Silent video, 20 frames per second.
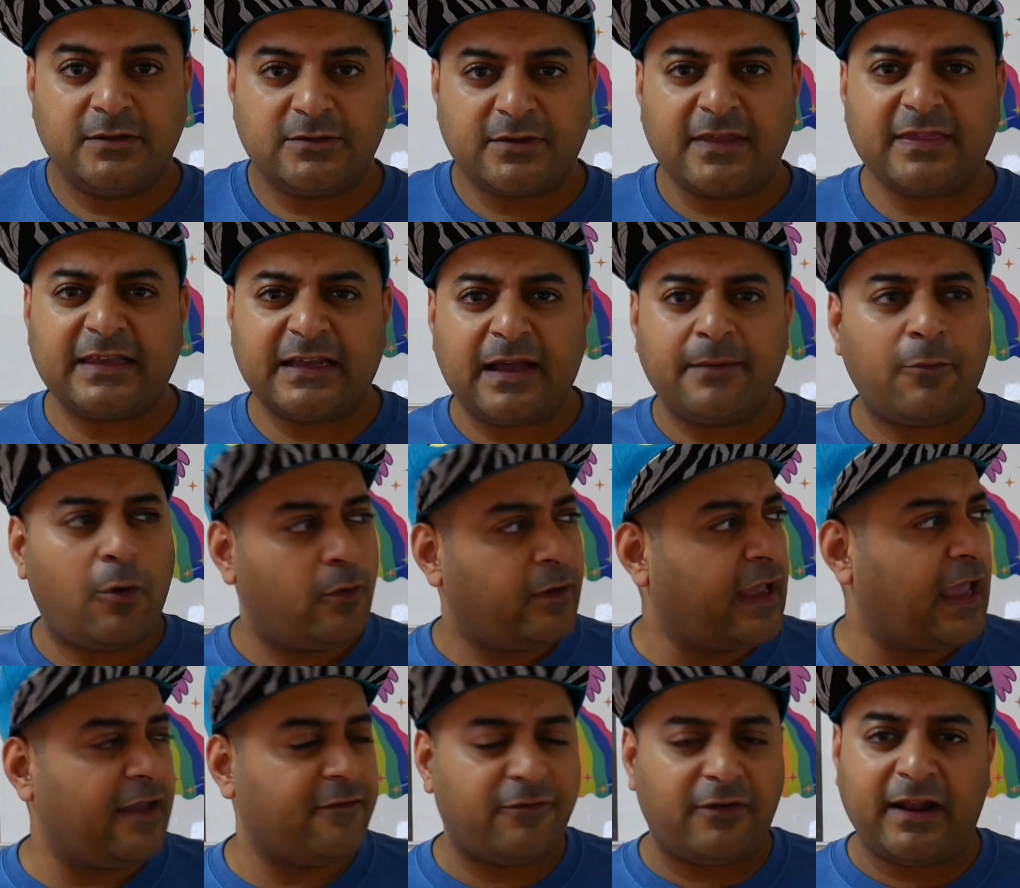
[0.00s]
So I think I'm
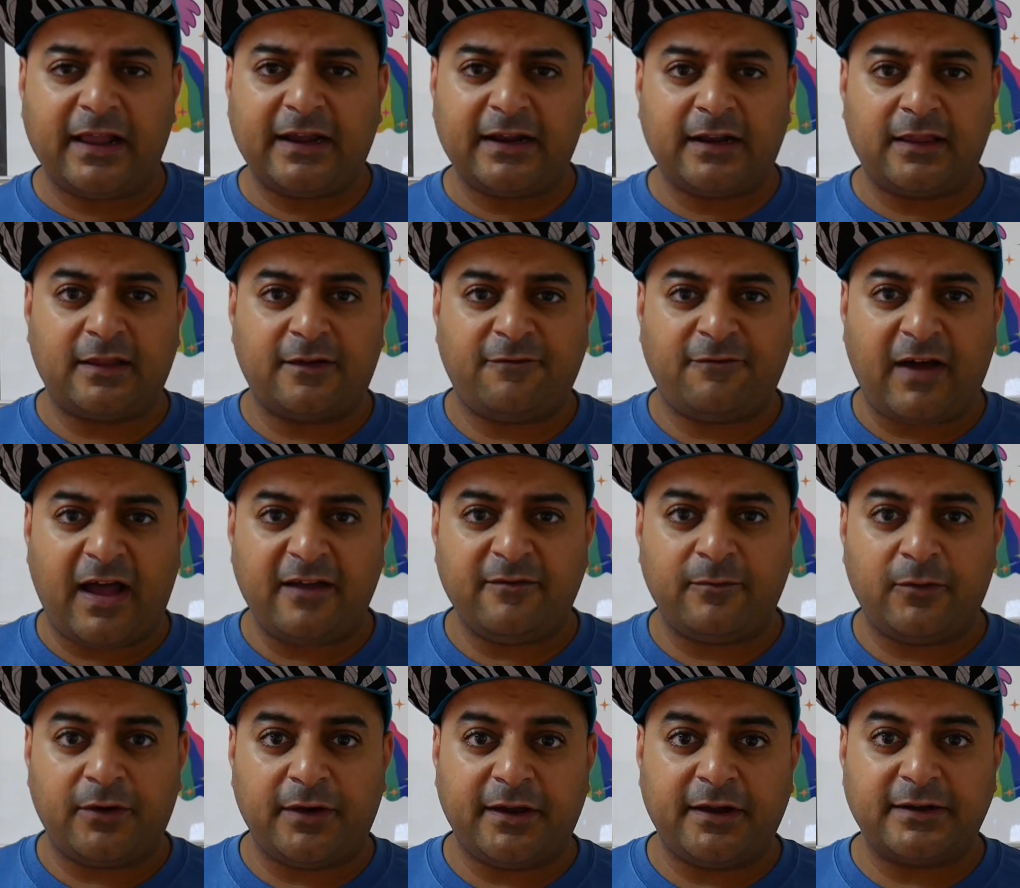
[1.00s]
okay for like another 5
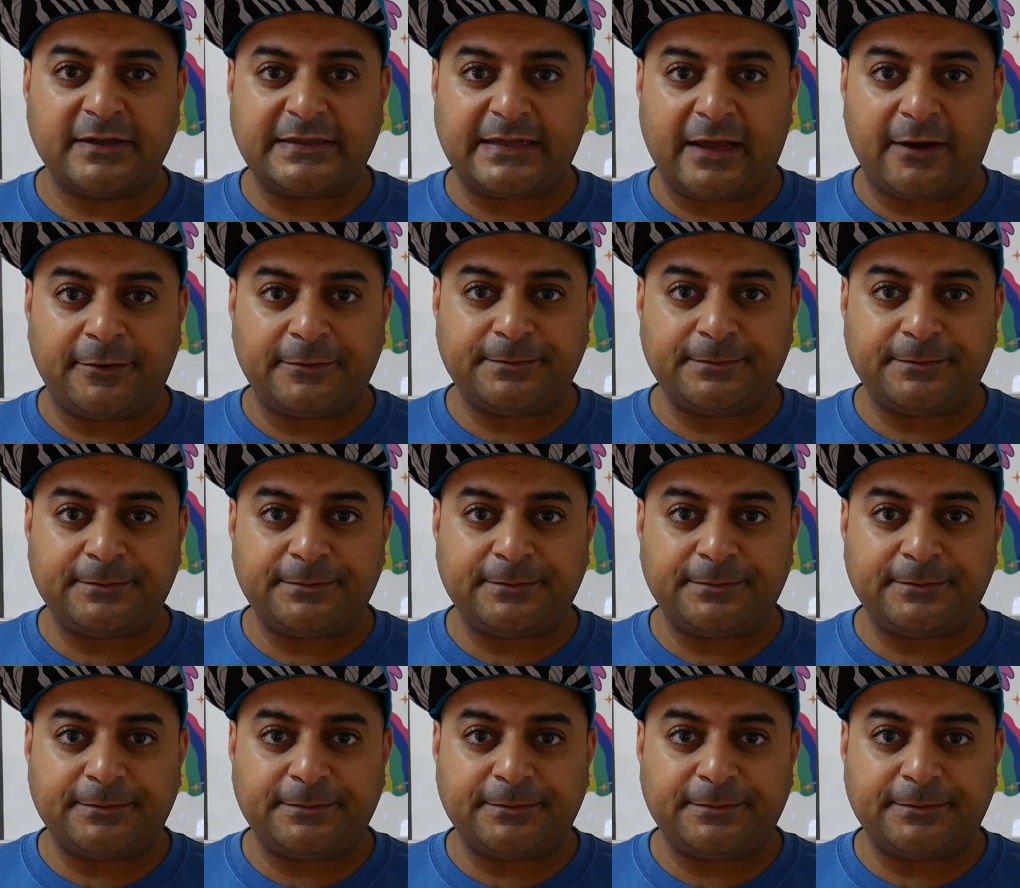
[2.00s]
more years now.